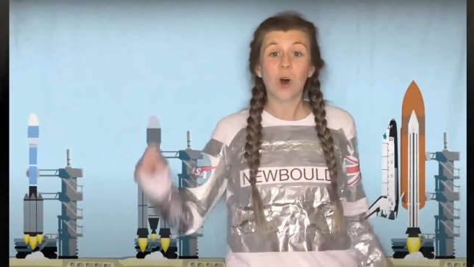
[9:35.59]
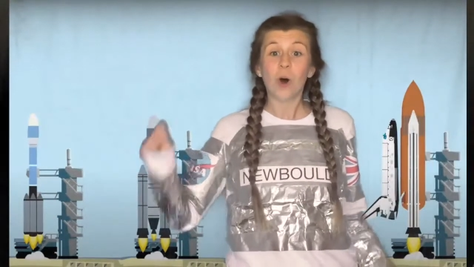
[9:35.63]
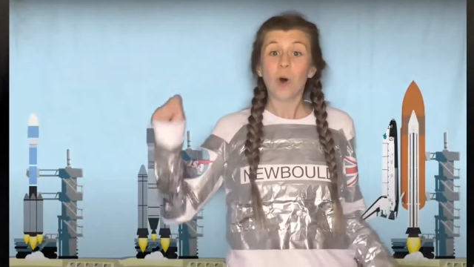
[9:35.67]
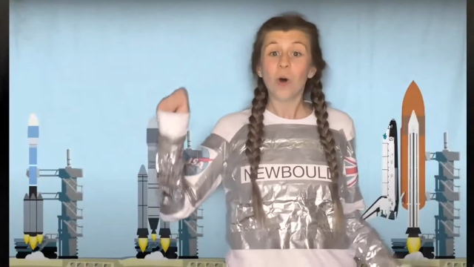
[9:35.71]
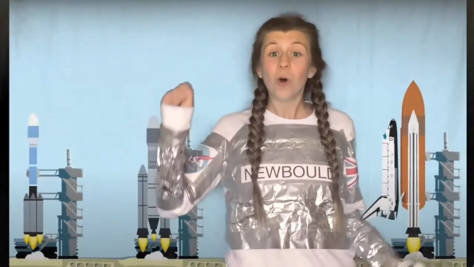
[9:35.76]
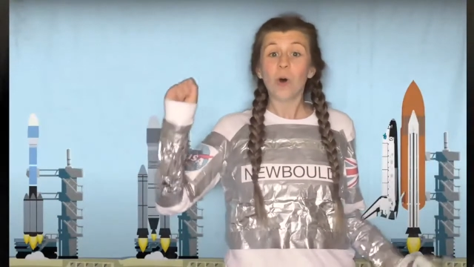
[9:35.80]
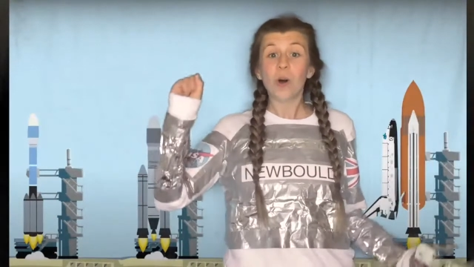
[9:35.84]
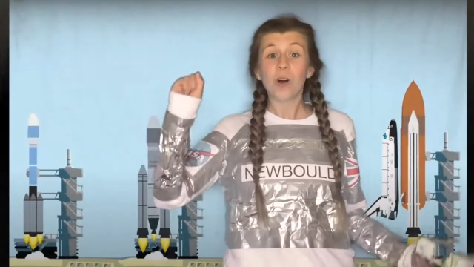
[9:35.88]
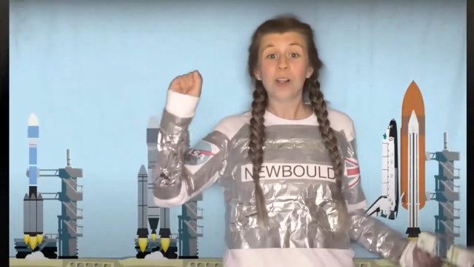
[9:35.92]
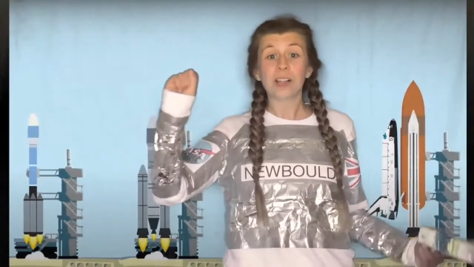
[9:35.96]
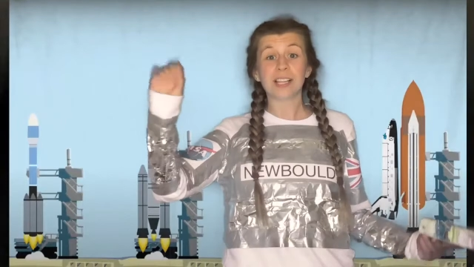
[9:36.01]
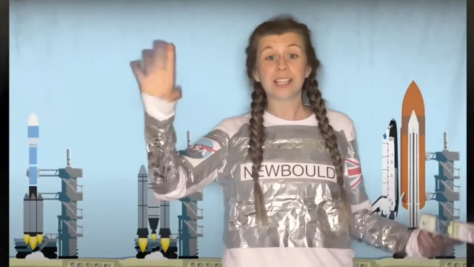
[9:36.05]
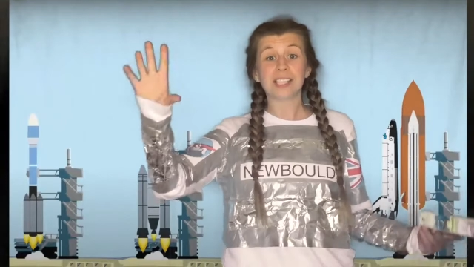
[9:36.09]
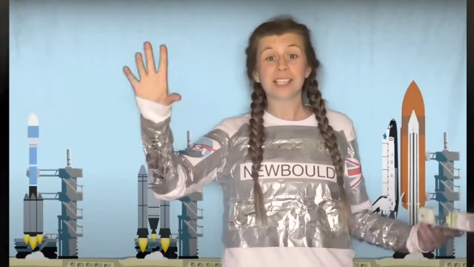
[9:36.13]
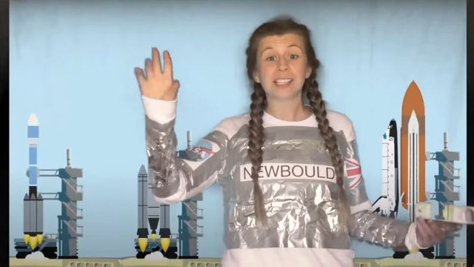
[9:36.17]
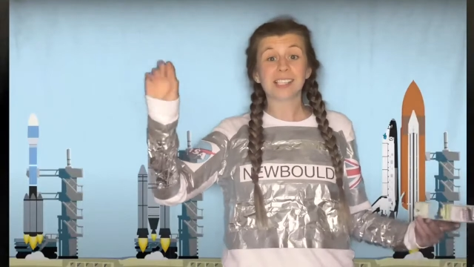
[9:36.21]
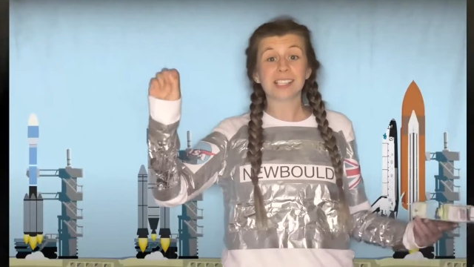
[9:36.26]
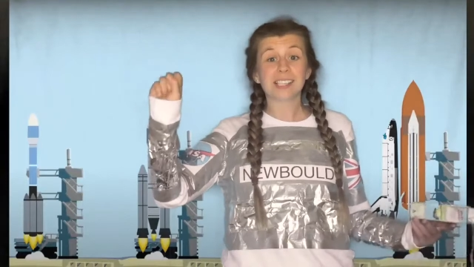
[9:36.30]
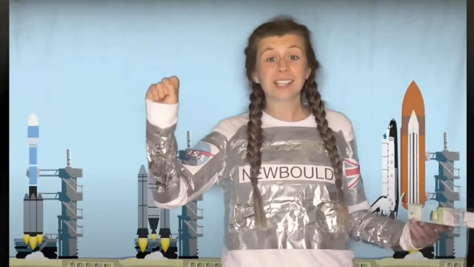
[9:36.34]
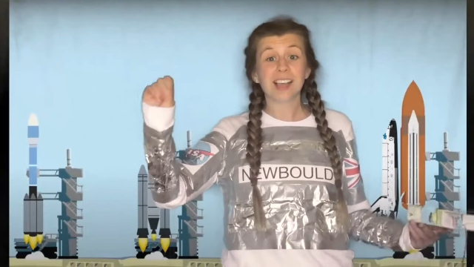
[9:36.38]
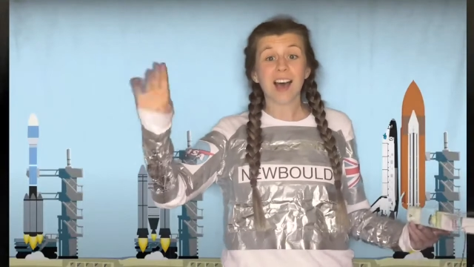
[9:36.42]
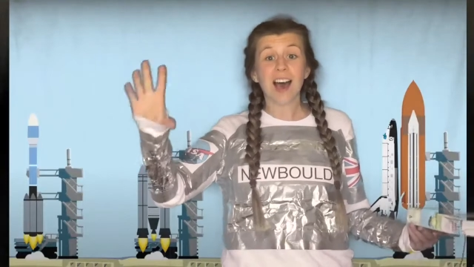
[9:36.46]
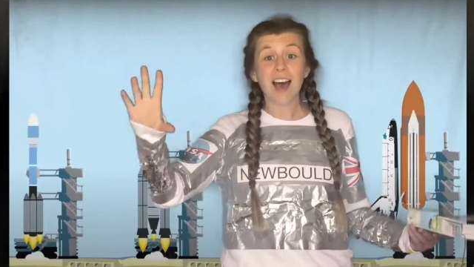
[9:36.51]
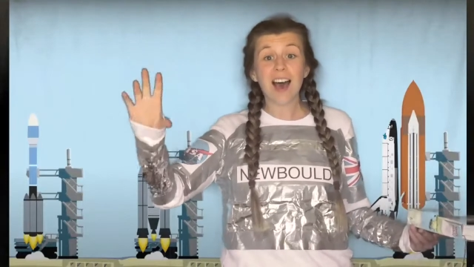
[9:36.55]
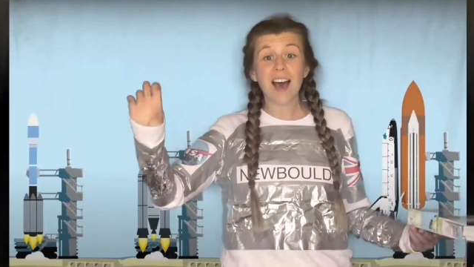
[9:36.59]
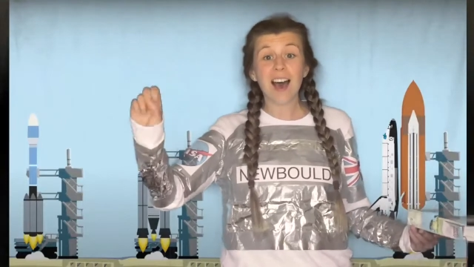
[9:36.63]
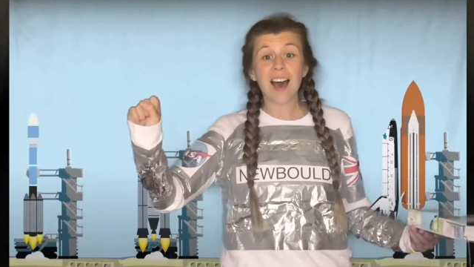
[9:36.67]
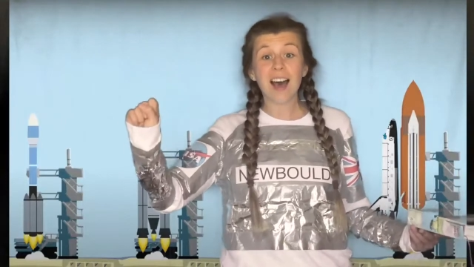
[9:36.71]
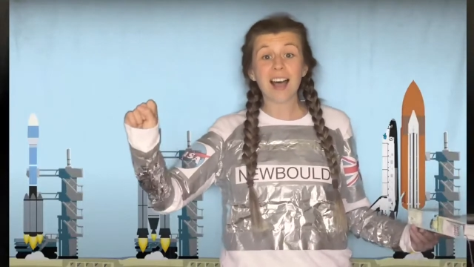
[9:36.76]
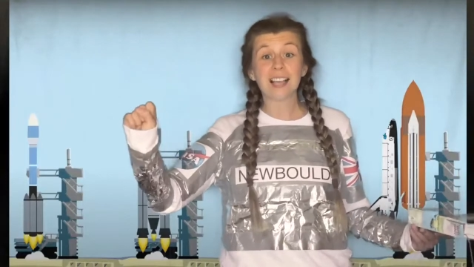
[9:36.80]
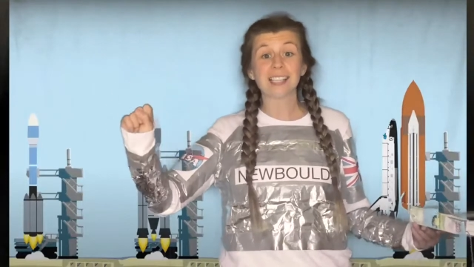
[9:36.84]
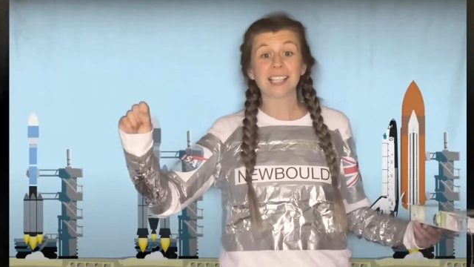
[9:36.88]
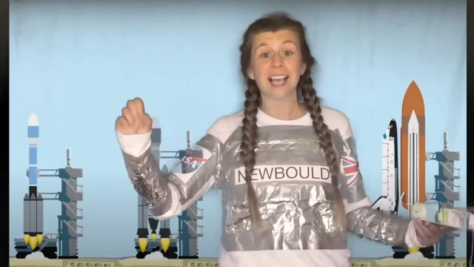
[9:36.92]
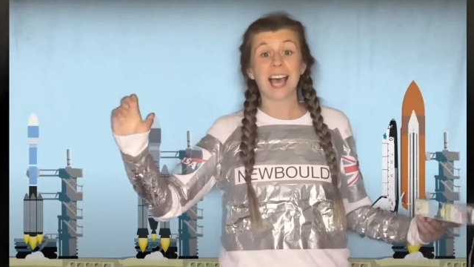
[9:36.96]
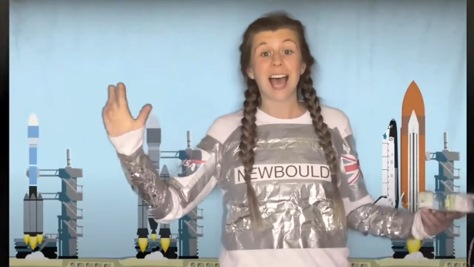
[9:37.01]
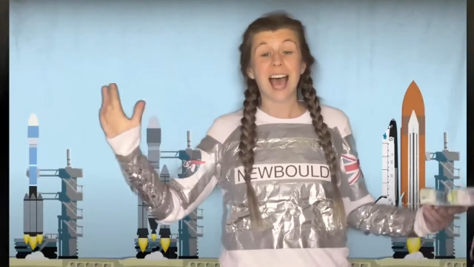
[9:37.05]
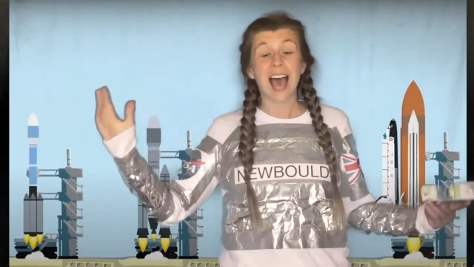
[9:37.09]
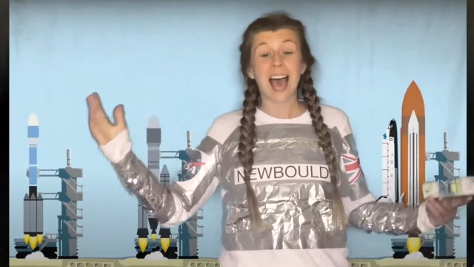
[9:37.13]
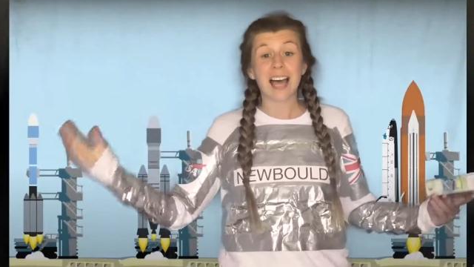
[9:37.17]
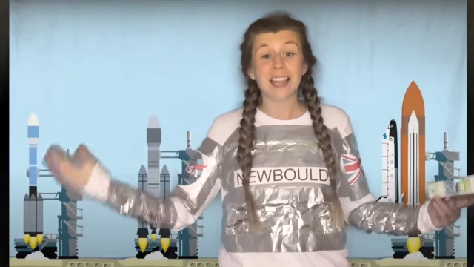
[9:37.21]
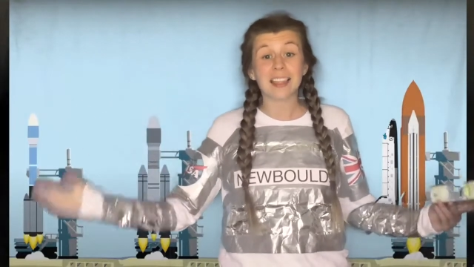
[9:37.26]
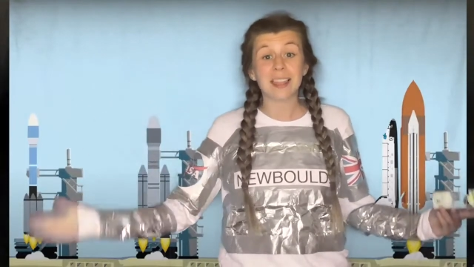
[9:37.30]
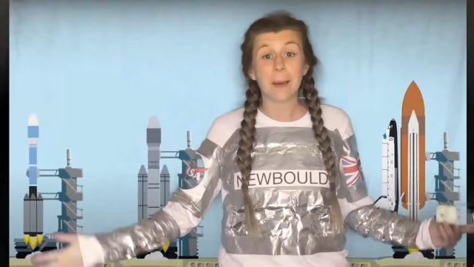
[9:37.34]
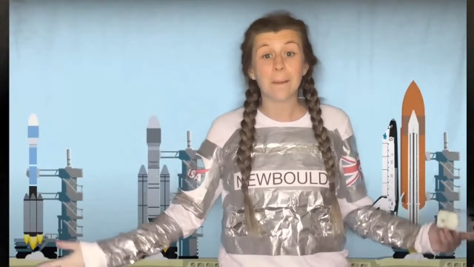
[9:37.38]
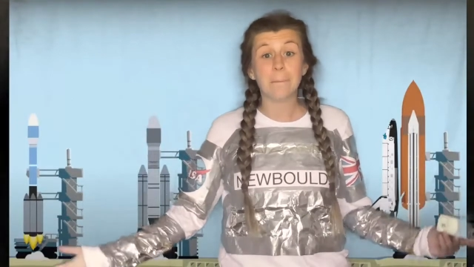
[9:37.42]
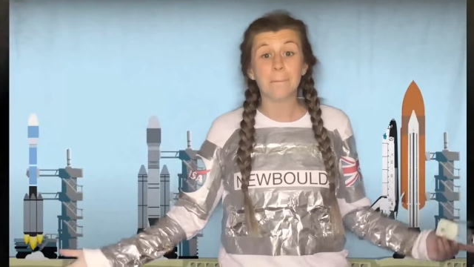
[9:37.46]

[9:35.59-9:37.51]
All the stars and the